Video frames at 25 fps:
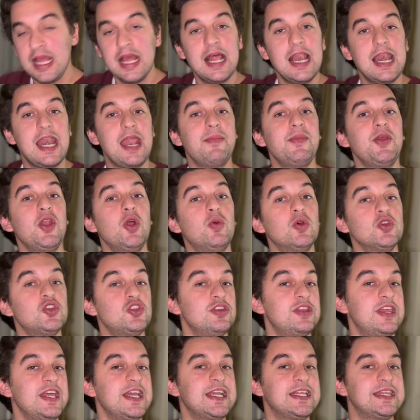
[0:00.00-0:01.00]
Let me know what you
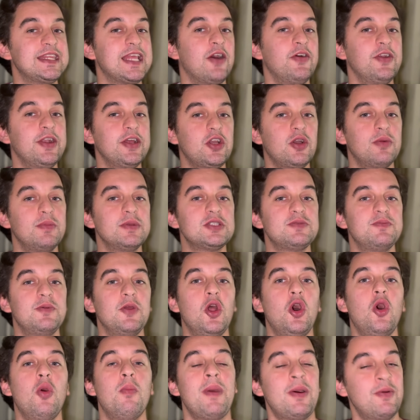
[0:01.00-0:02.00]
think down in the comments
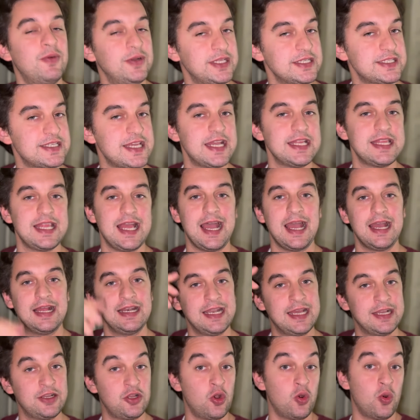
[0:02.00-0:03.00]
below. But with that said,
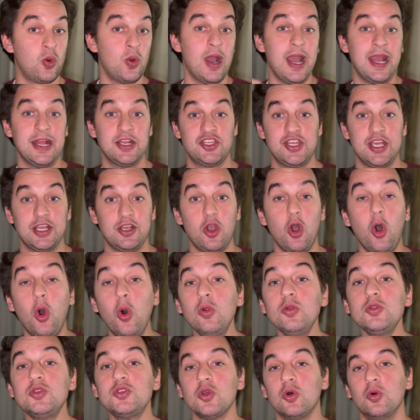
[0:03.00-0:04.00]
let go and check
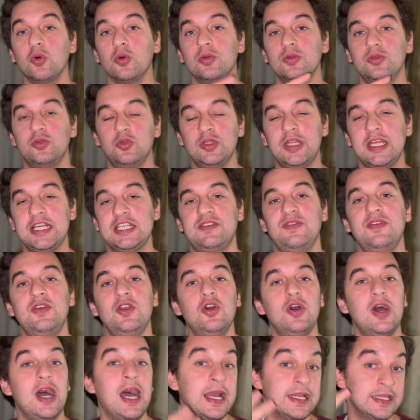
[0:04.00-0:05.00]
also today's
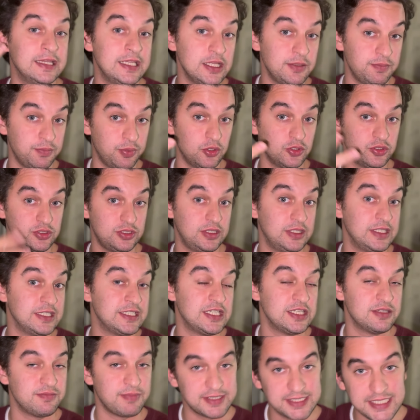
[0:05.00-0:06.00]
video. I did post, this
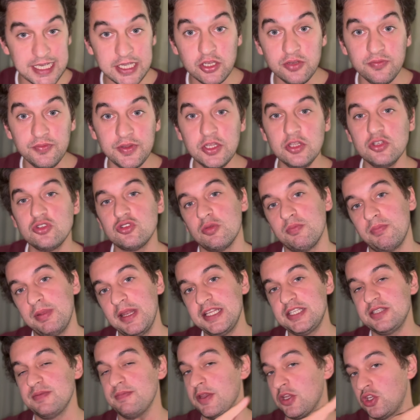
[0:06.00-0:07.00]
is my second video. So
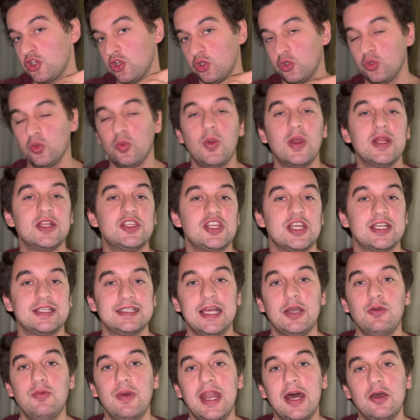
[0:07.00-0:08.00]
please make sure to go and check
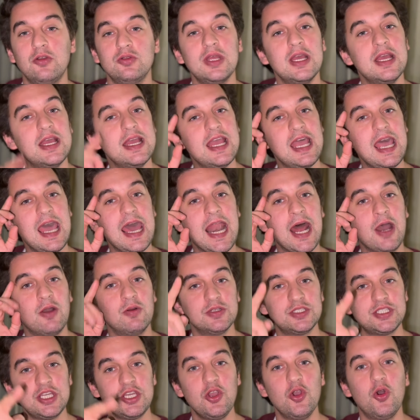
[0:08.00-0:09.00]
that one out. And I will
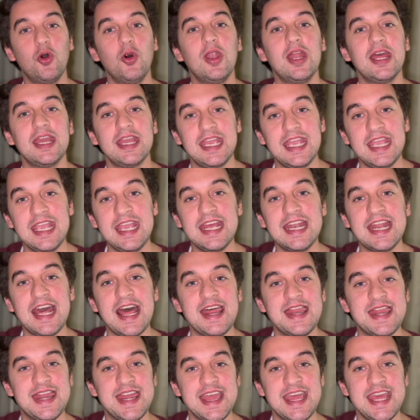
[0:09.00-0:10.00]
see you all in
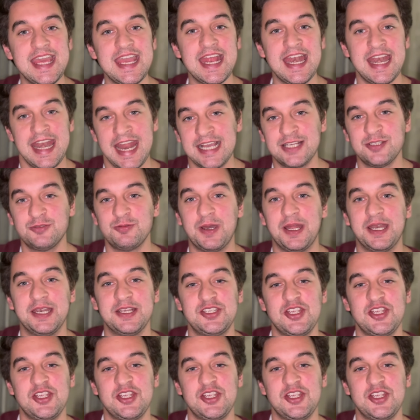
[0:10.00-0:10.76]
the next one.